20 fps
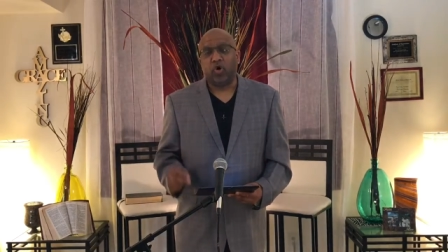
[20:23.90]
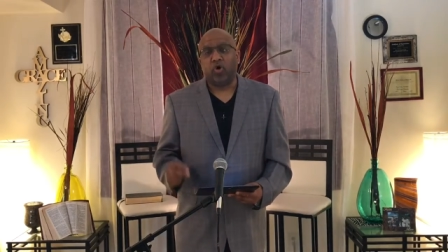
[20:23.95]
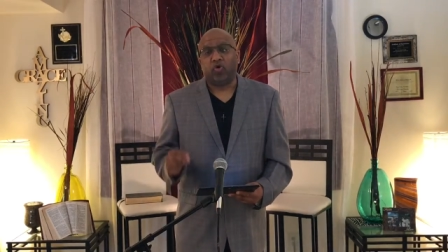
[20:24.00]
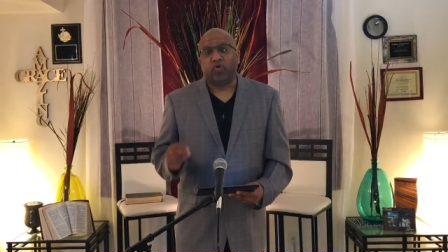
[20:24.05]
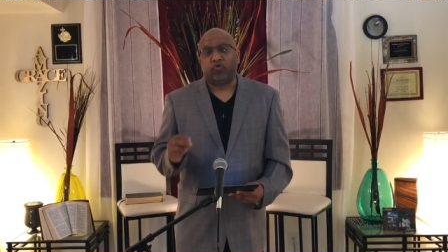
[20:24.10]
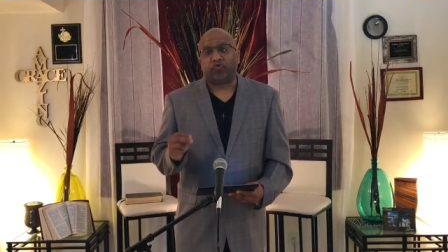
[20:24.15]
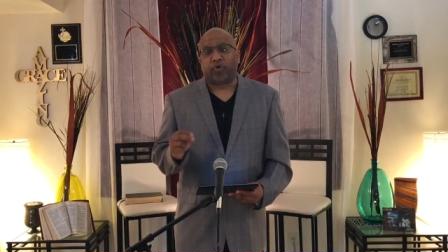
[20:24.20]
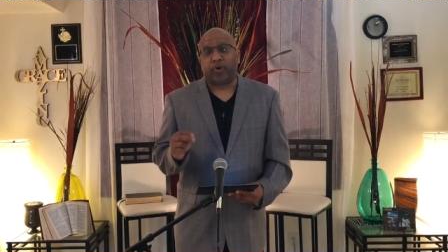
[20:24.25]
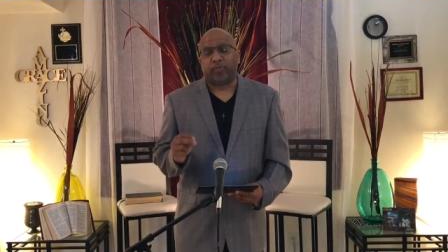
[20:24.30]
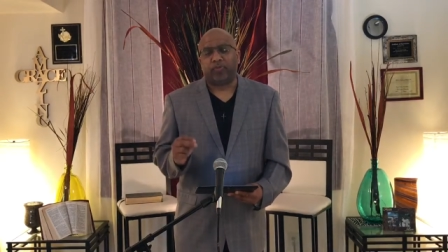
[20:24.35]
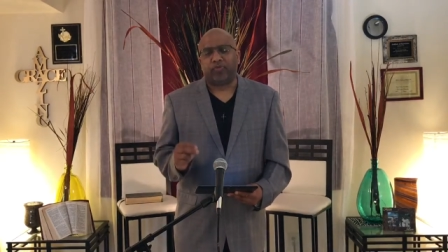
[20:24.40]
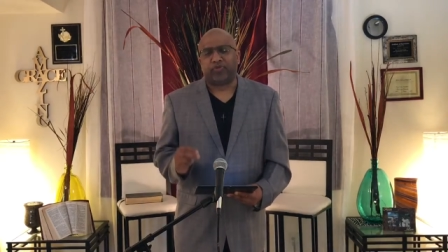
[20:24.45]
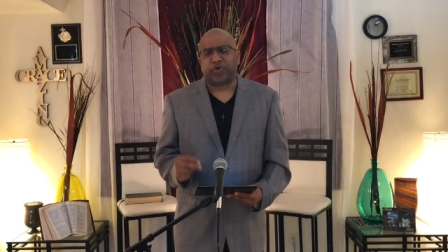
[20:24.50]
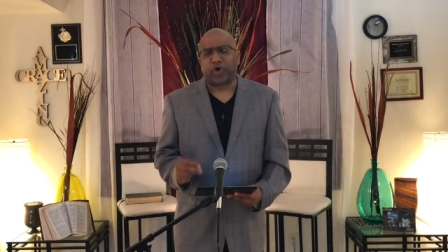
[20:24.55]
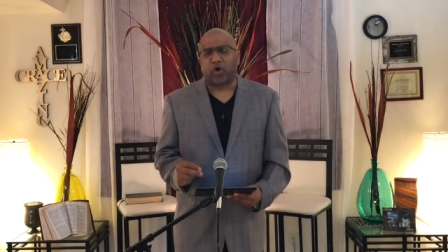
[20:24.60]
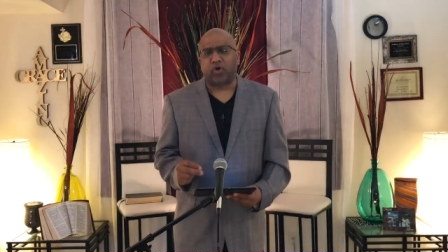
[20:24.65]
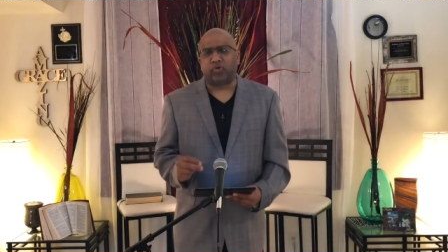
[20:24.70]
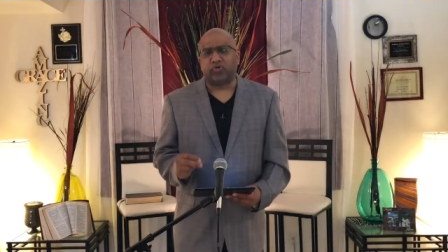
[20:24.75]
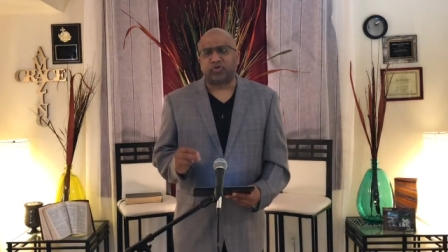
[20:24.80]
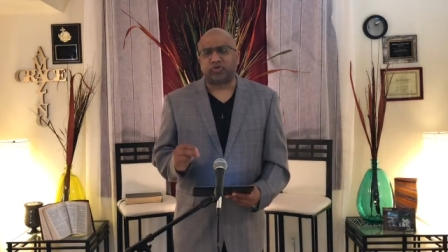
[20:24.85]
from
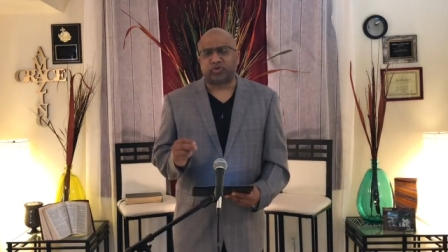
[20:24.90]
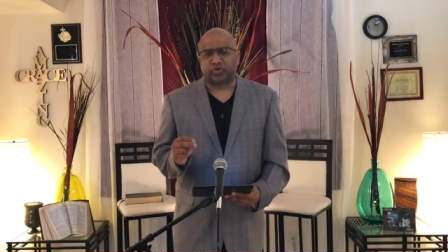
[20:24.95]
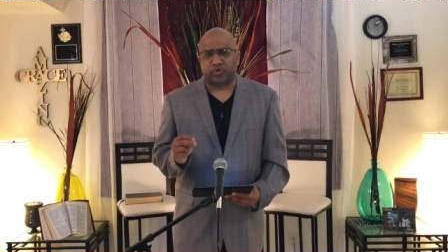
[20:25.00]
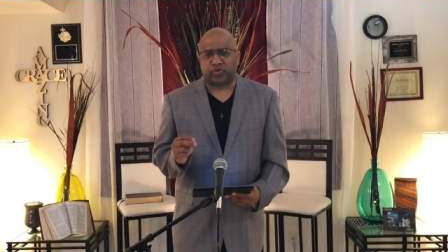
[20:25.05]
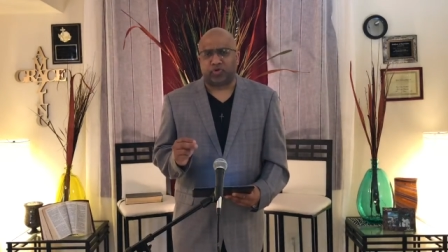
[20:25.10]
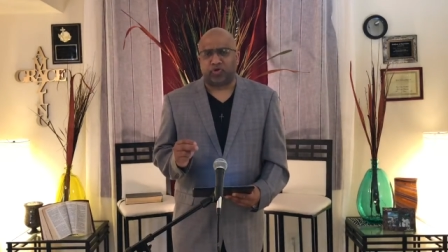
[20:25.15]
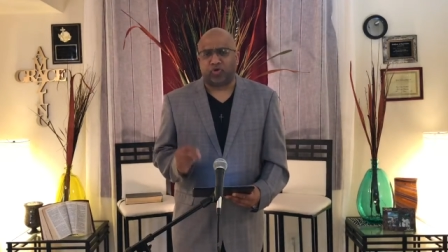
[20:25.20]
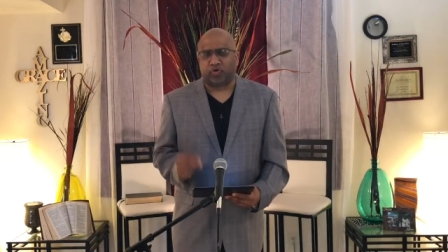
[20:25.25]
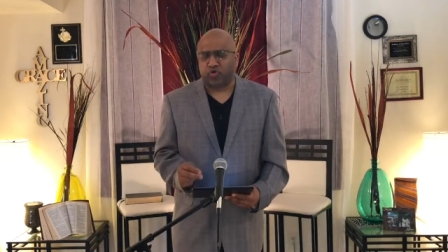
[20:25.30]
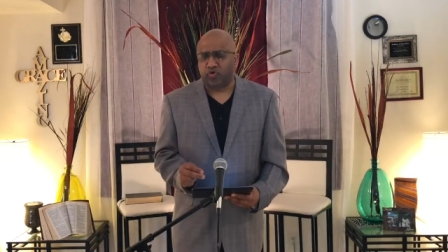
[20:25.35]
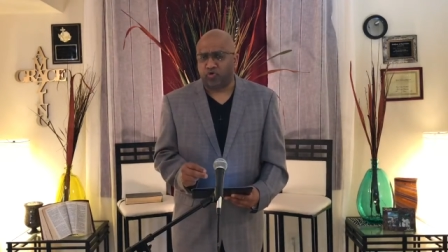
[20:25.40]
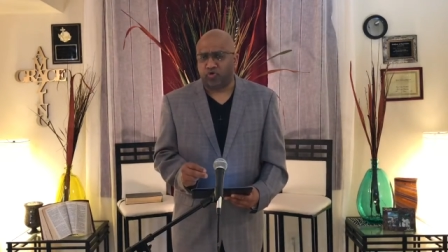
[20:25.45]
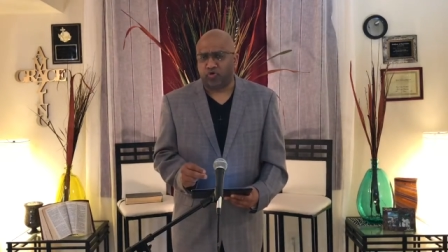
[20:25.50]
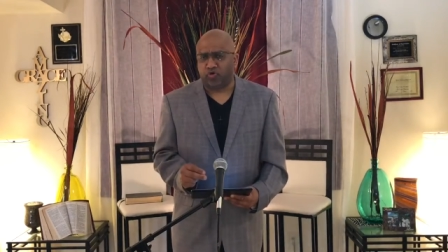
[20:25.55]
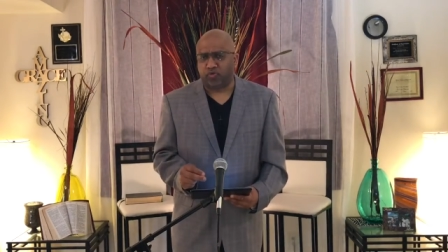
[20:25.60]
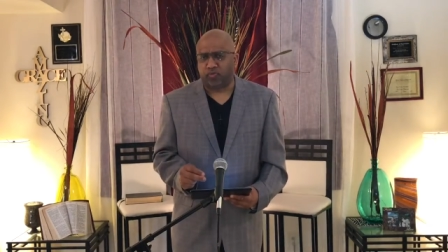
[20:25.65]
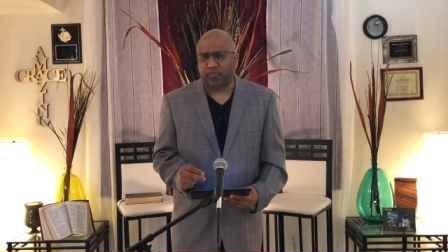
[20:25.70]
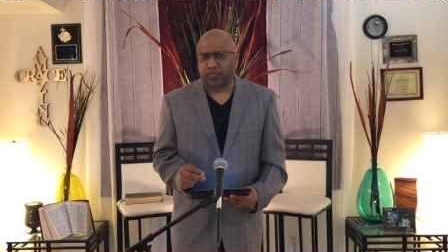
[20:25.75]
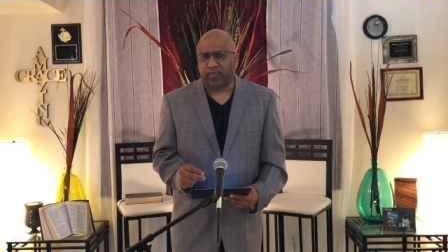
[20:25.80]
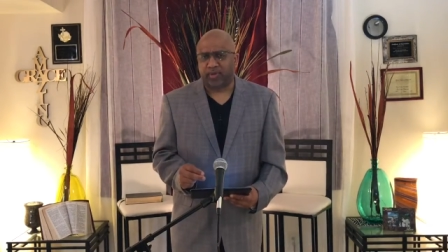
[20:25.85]
those to
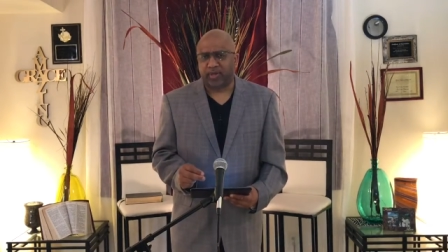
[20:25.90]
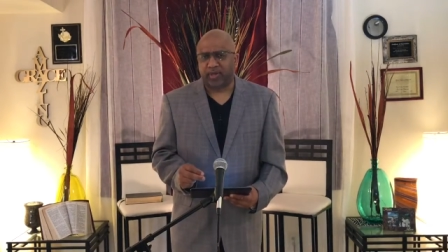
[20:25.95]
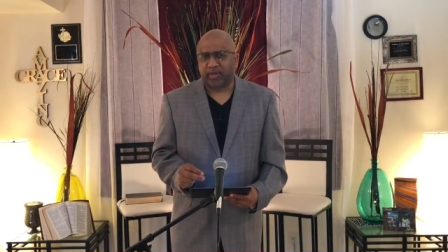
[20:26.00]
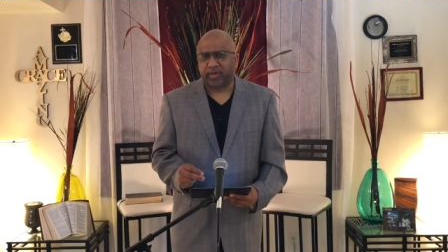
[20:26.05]
whom